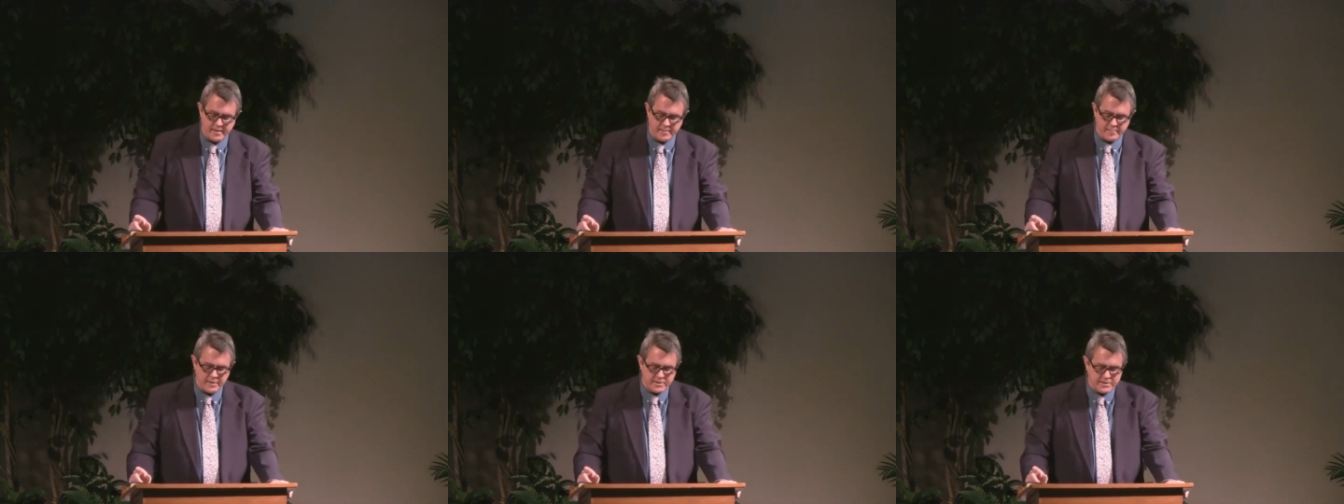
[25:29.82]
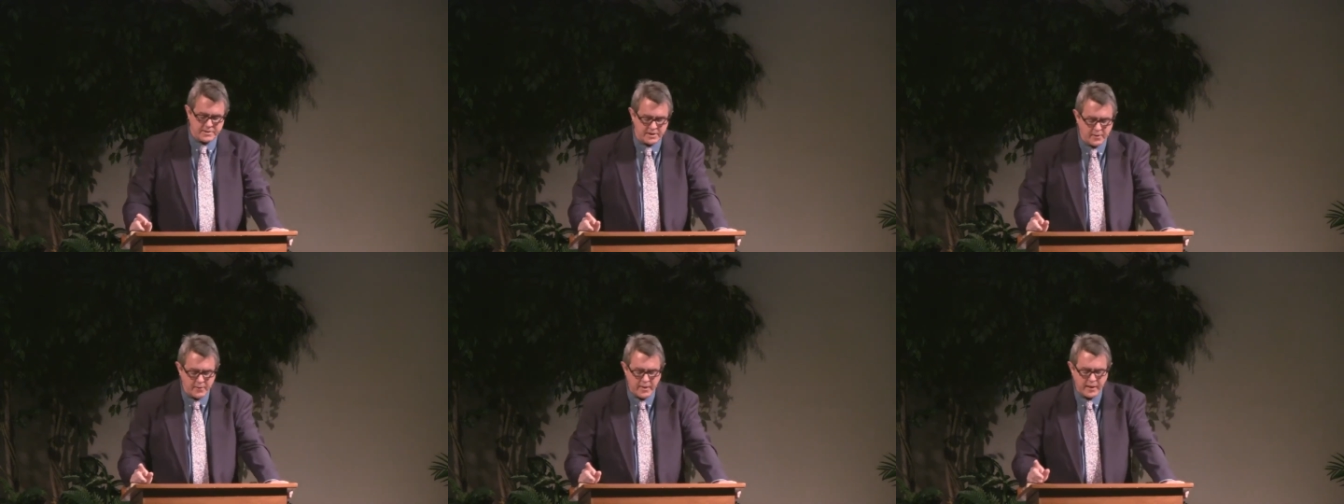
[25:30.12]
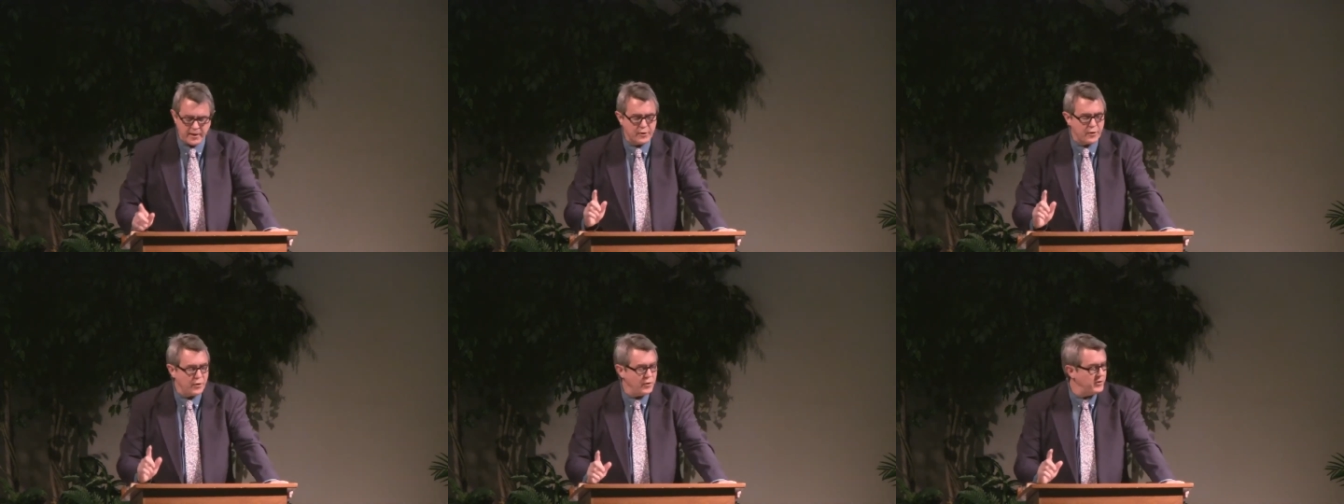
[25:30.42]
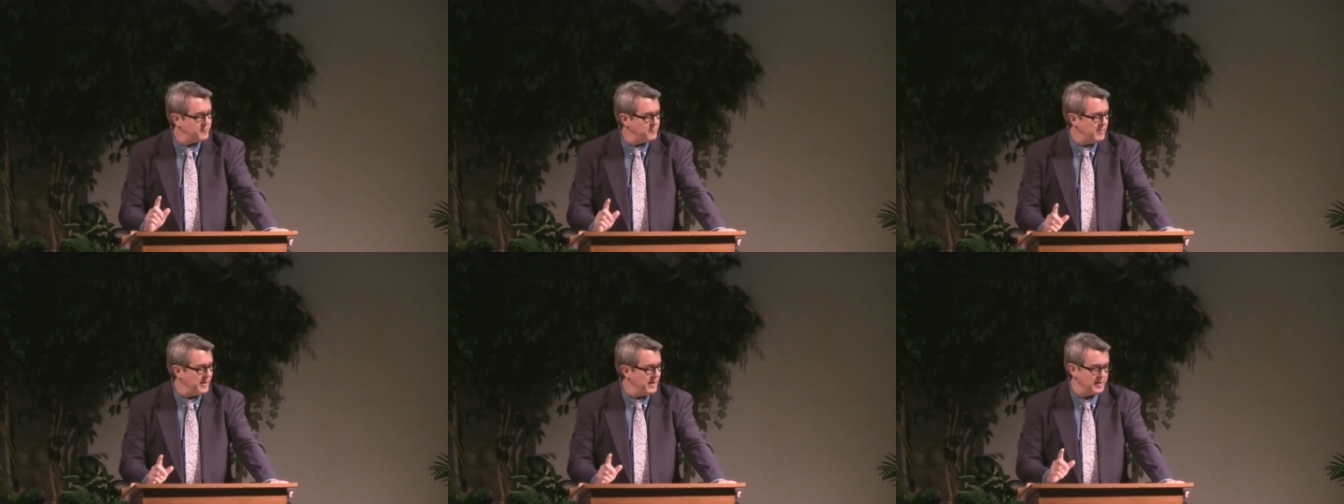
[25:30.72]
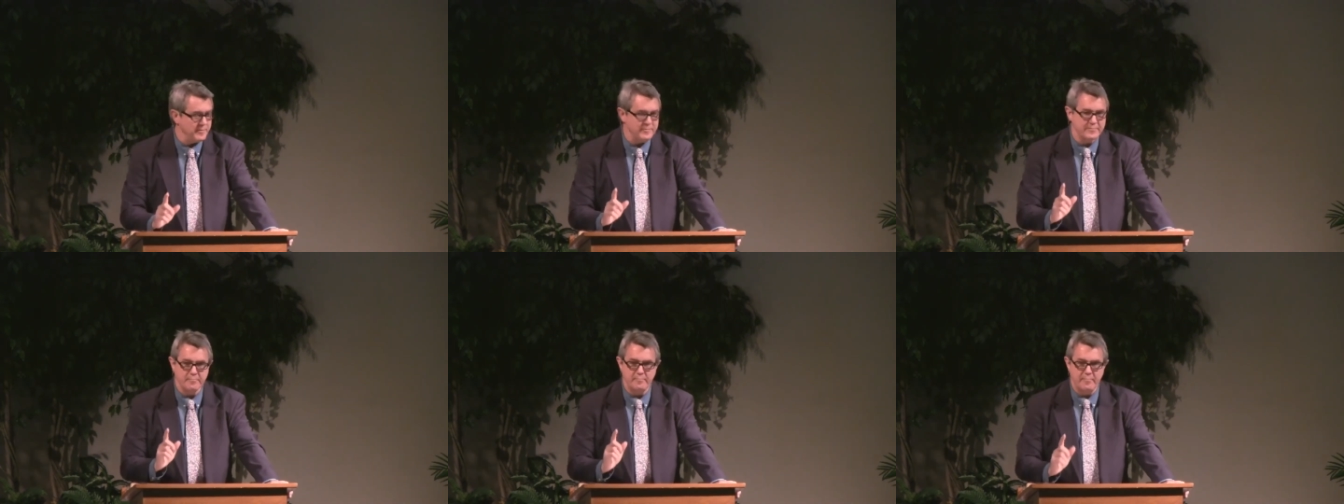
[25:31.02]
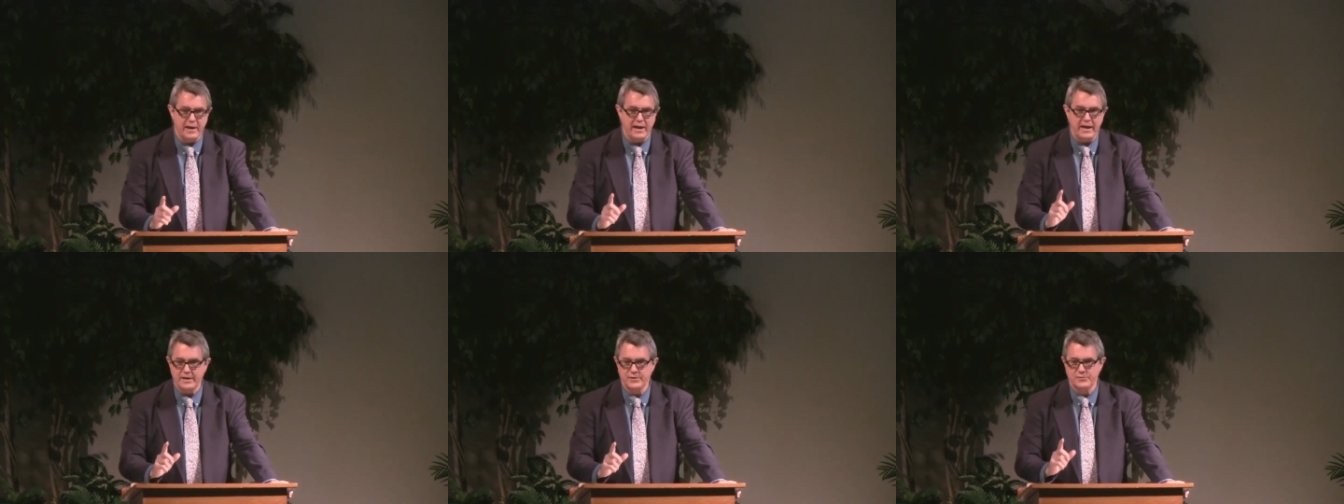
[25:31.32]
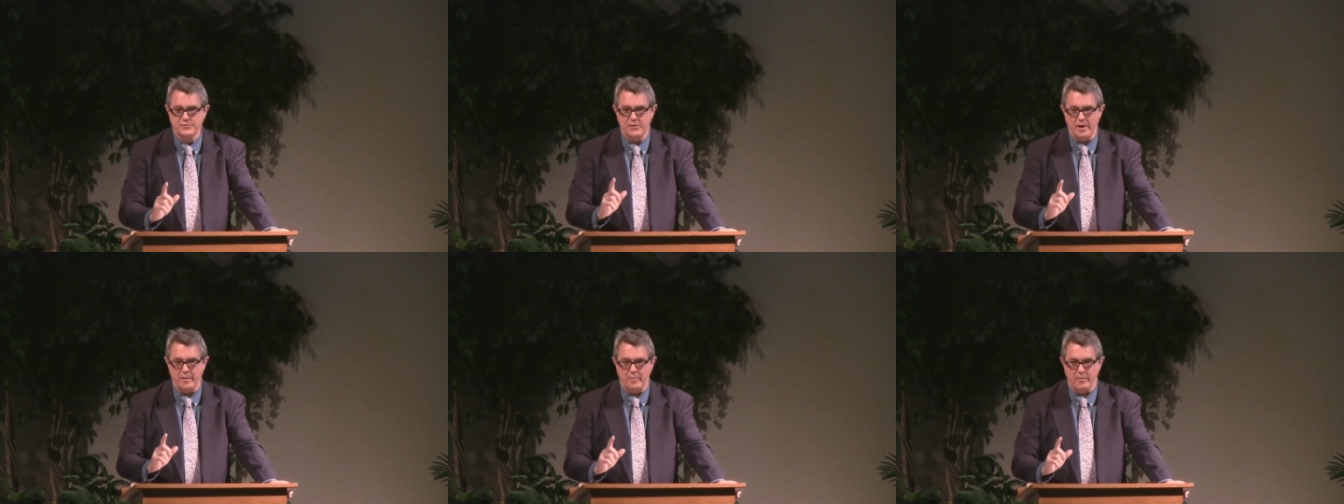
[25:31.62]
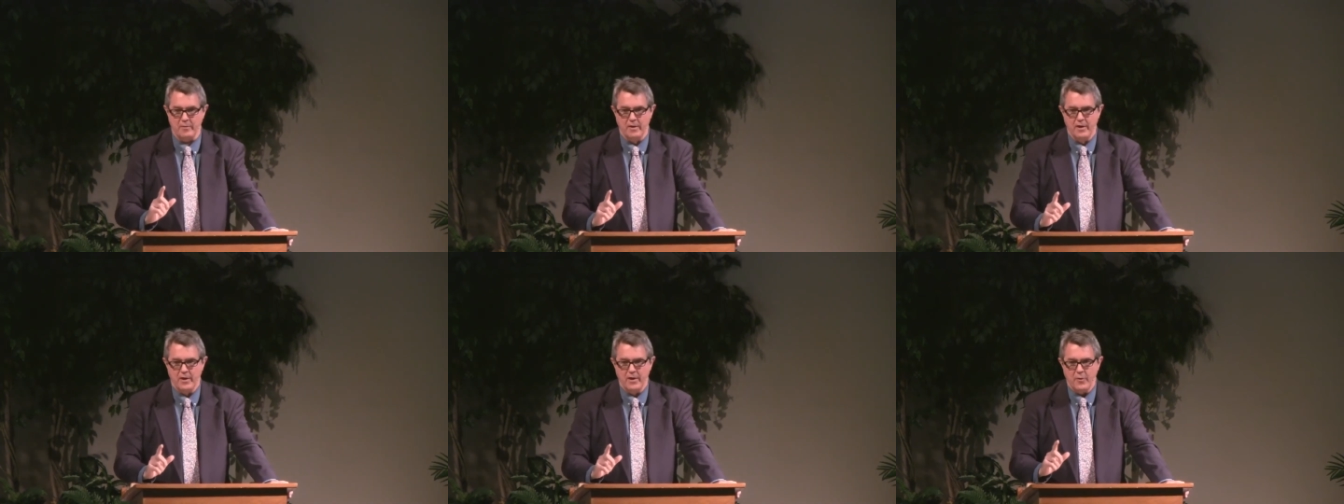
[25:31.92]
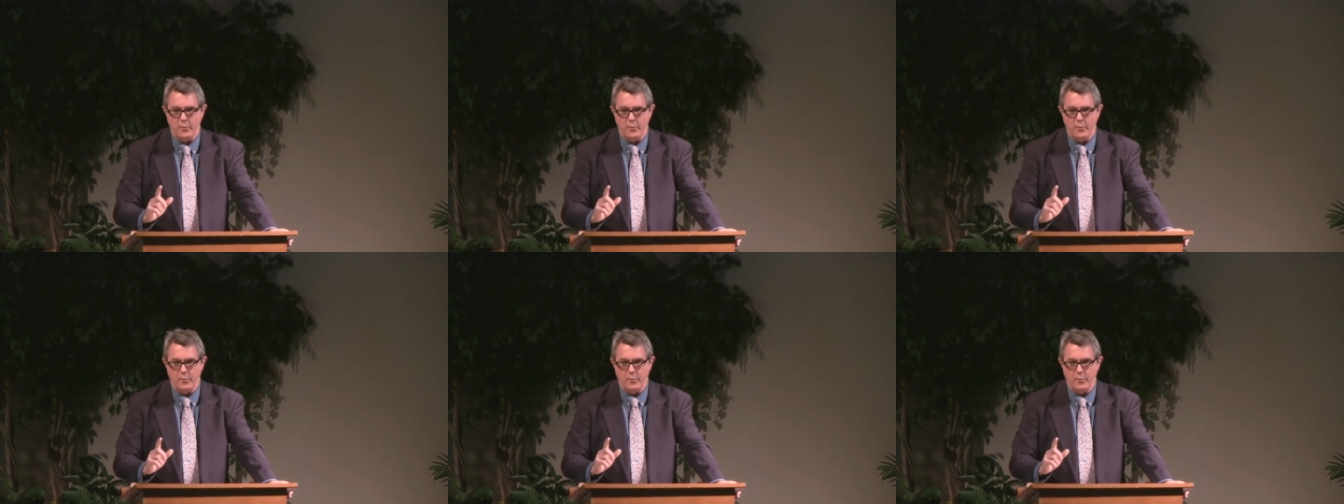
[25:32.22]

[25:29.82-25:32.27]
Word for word: But you know, they could have been in big trouble.